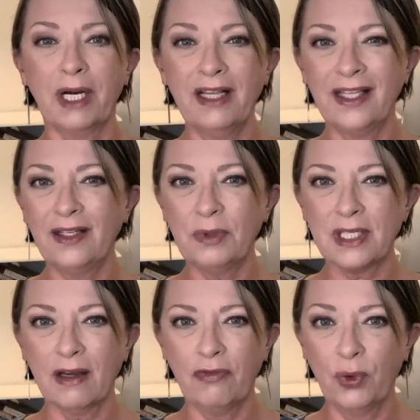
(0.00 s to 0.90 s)
but I think it was
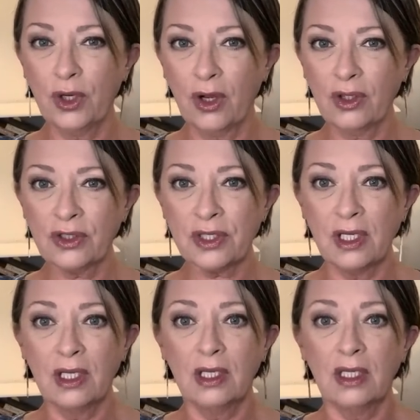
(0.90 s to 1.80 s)
like $4
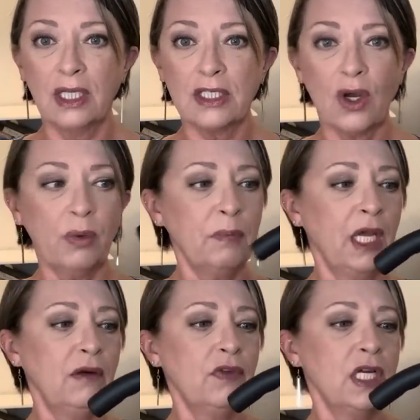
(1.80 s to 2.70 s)
is all we
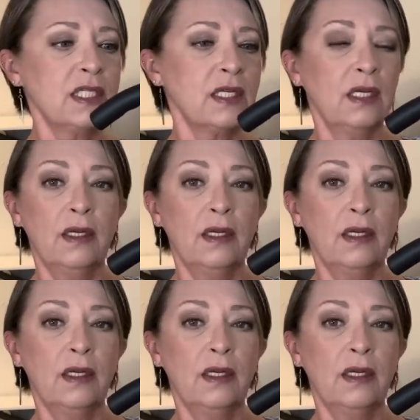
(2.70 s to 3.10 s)
paid for this.